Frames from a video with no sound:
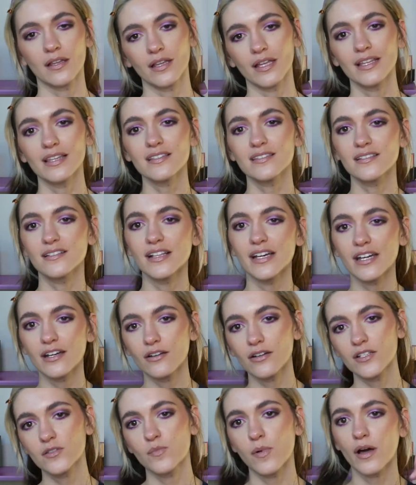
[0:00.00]
This
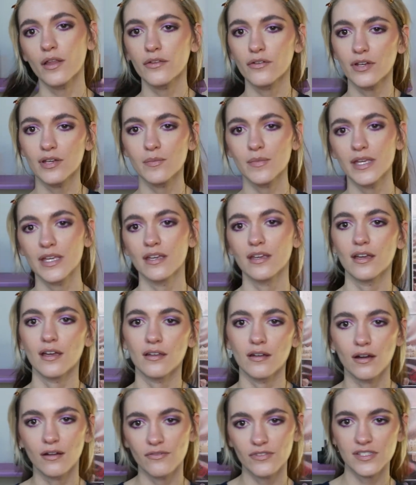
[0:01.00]
glare is bothering me,
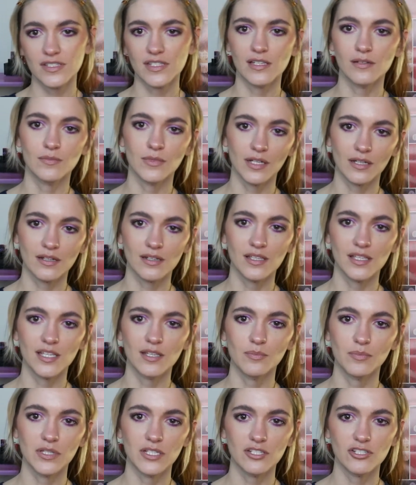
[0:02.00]
and obviously I'm not gonna
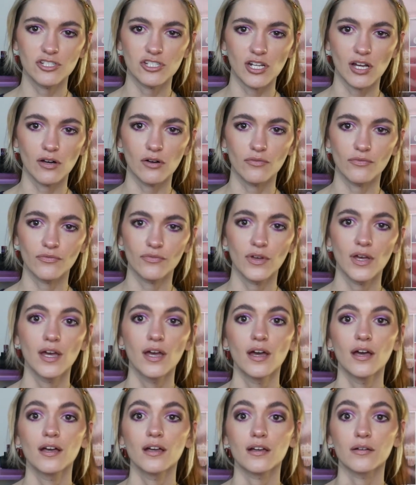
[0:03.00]
keep this shelf
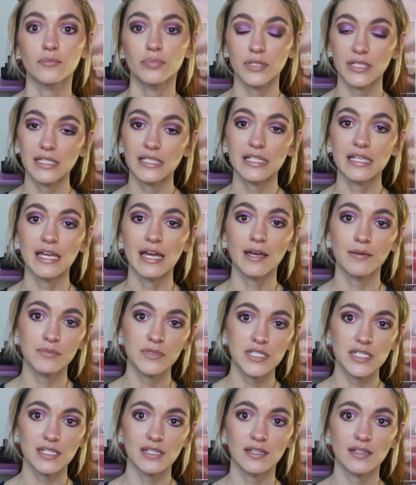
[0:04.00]
completely
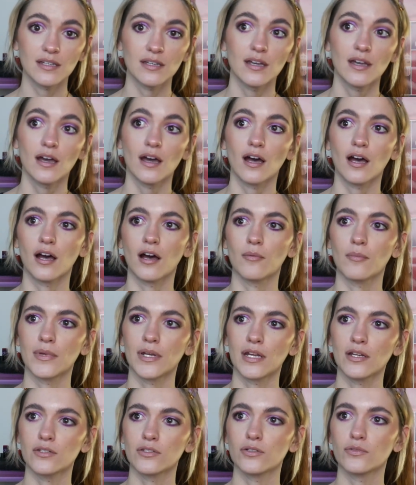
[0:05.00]
empty,
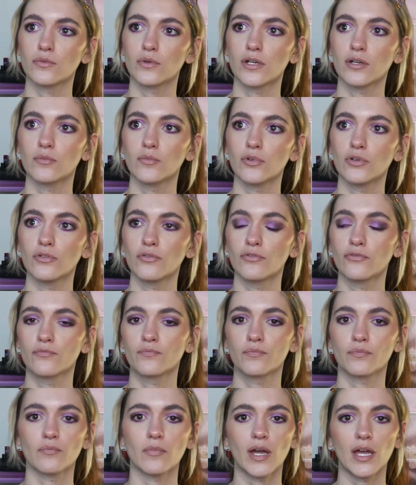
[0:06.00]
and I do want to move
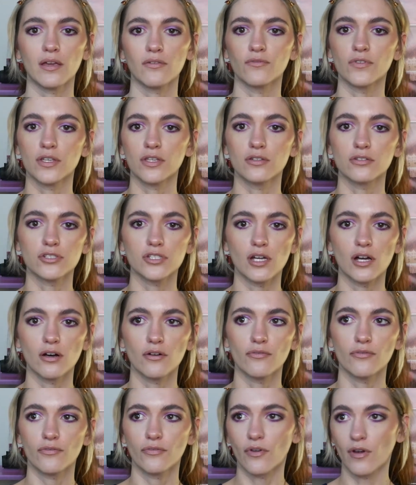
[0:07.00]
my figure
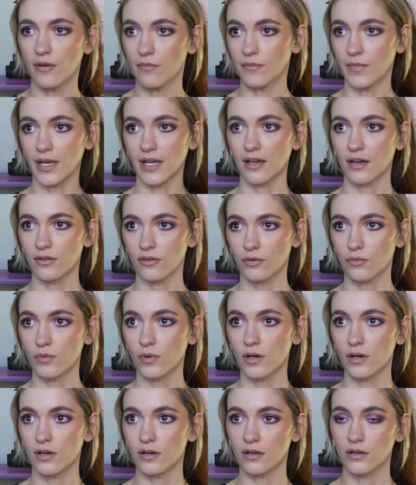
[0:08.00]
shelf from my other
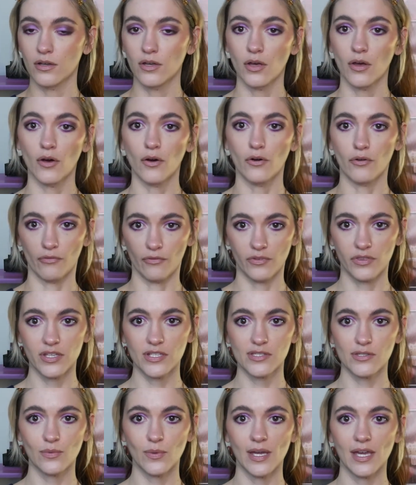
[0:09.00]
wall over
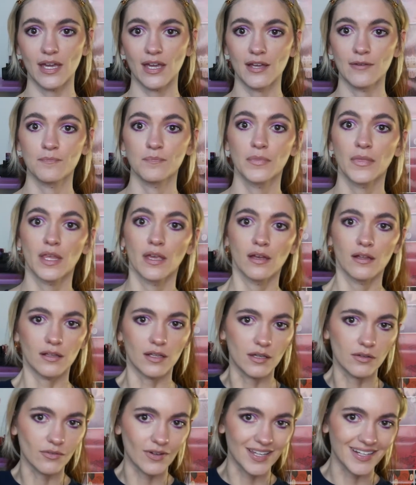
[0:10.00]
this way,
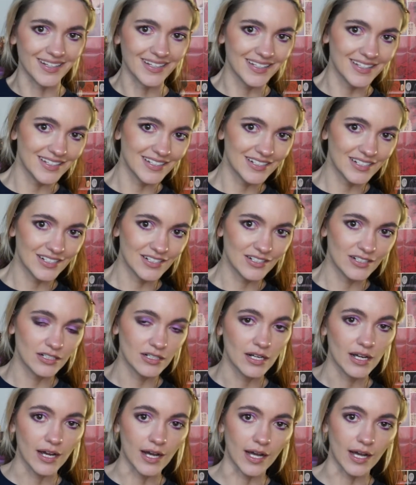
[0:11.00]
like right here.